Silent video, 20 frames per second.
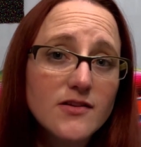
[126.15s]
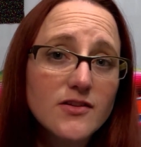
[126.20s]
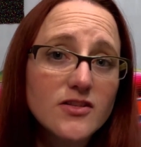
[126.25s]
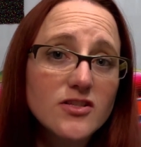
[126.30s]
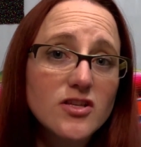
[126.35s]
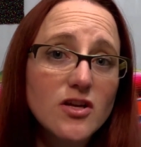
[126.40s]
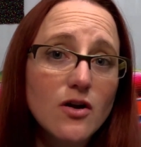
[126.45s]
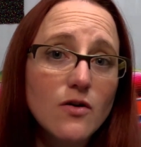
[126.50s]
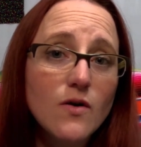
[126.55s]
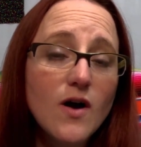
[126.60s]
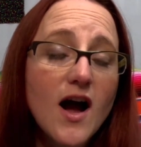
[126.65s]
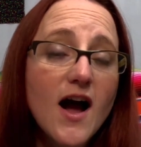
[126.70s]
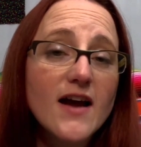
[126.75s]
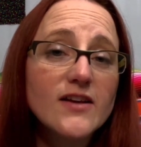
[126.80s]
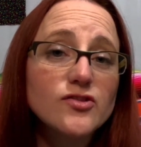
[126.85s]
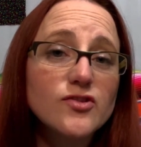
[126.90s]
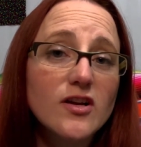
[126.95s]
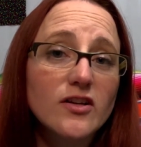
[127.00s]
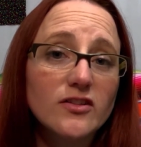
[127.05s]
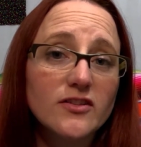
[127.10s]
So
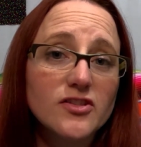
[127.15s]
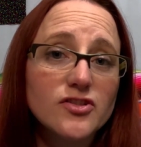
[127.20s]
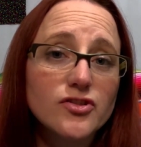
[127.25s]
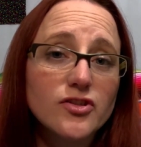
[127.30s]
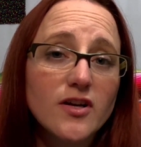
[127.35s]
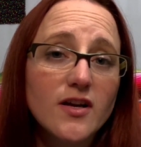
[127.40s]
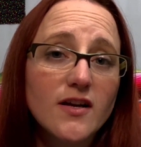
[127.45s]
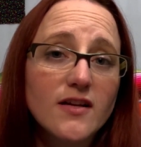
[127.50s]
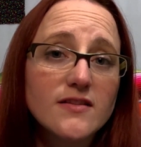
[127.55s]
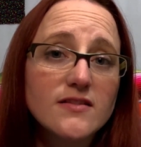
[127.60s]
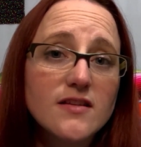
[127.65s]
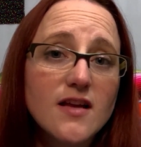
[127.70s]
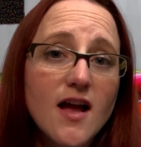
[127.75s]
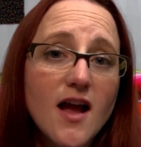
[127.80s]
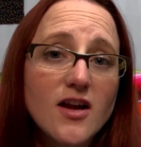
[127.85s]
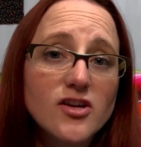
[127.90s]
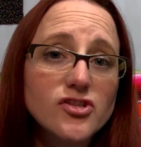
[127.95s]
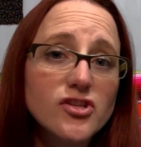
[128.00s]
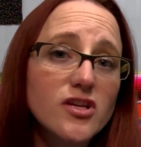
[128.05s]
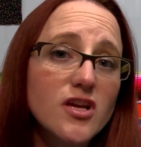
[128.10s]
high triglycerides
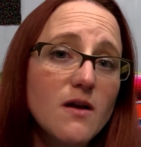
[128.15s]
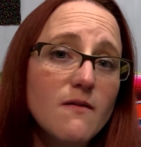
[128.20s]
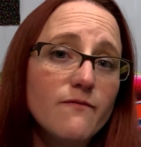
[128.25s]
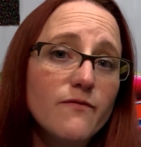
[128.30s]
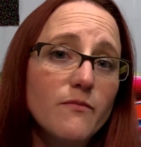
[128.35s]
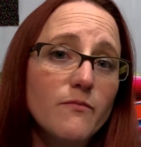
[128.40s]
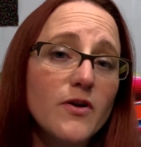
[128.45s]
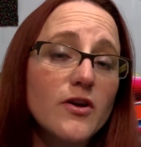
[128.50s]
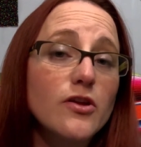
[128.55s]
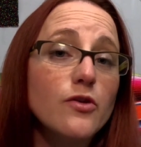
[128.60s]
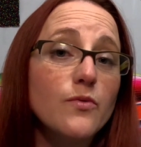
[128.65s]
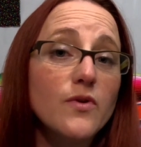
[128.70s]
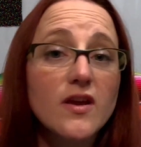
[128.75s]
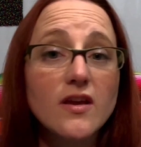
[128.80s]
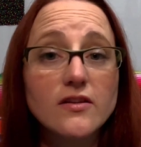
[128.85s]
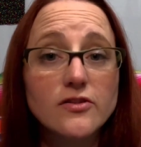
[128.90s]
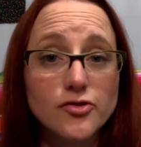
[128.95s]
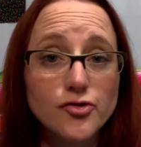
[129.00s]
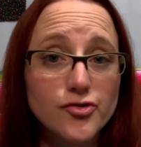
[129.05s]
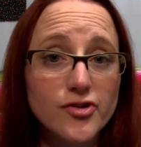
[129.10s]
actually come from what you
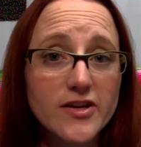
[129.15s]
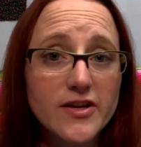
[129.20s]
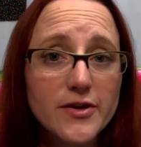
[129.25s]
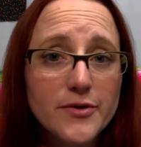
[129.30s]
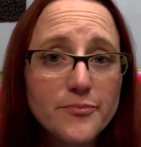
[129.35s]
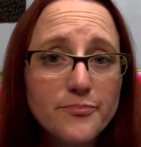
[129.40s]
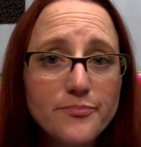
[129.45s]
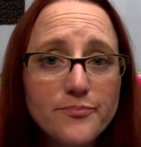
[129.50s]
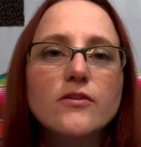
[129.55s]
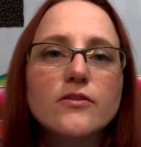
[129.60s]
eat and drink.